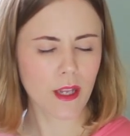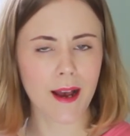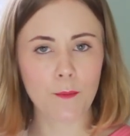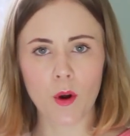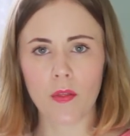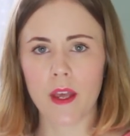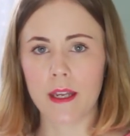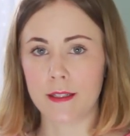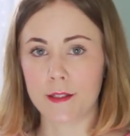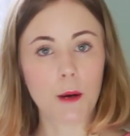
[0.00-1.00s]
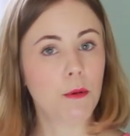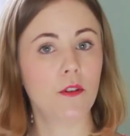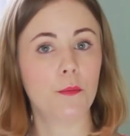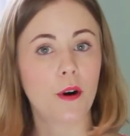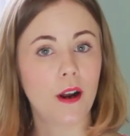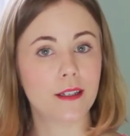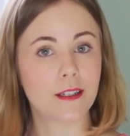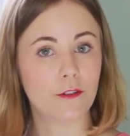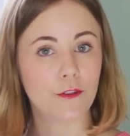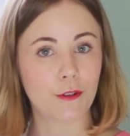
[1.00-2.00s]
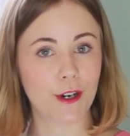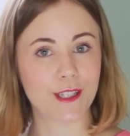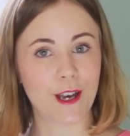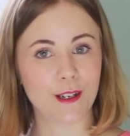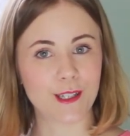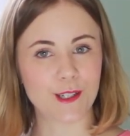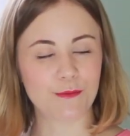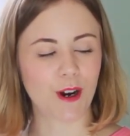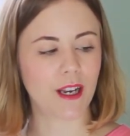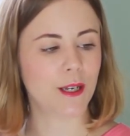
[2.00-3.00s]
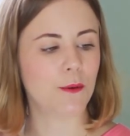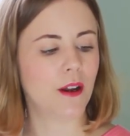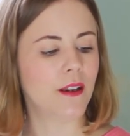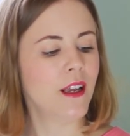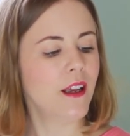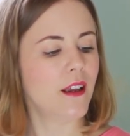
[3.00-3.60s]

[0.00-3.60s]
and um, one that is double the price of the Rosie Huntington Whiteley one